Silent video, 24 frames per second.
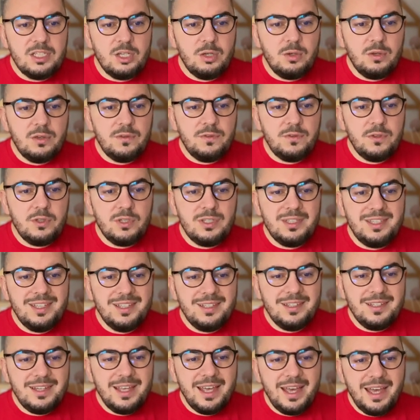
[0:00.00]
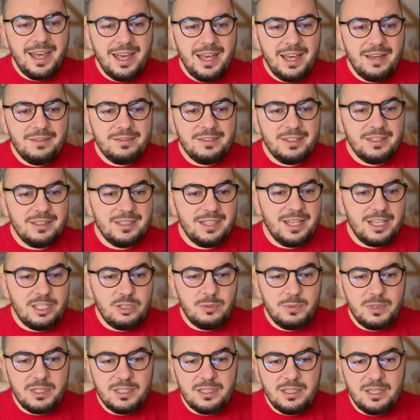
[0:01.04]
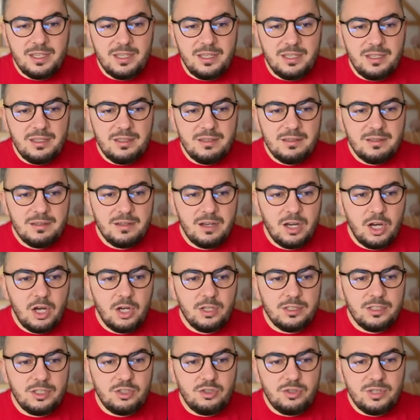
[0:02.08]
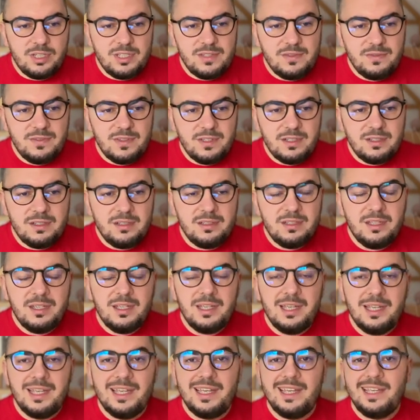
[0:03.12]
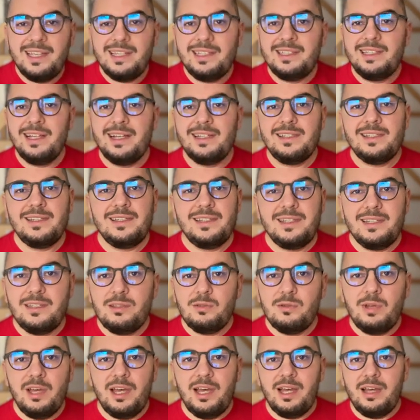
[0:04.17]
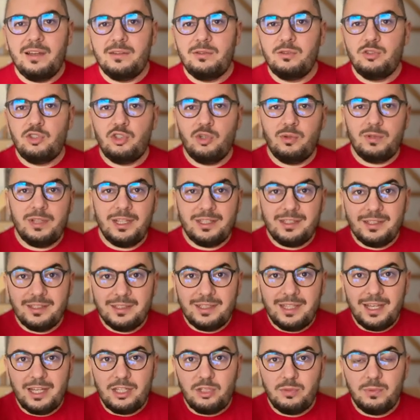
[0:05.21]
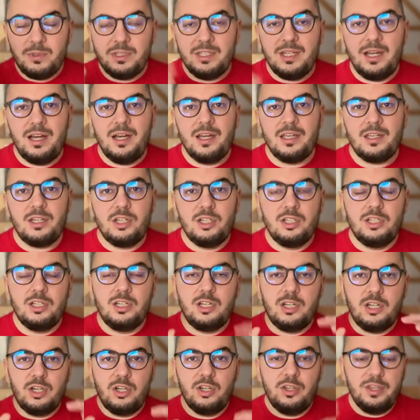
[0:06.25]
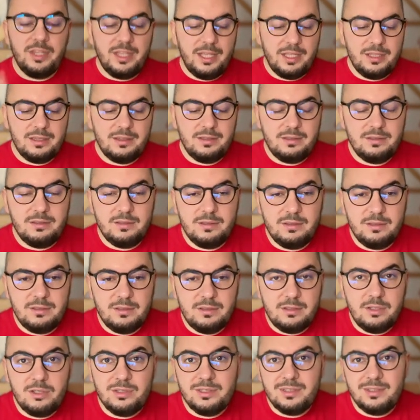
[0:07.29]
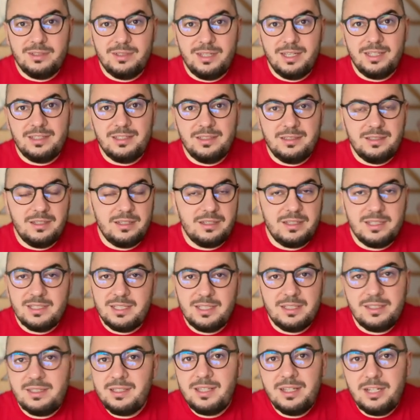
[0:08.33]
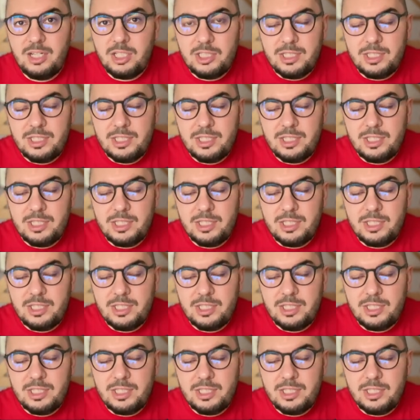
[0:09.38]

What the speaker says: if you didn't have the attachment key on the tricks field, it doesn't need to have to show that attachment icon on that on the editor because it cannot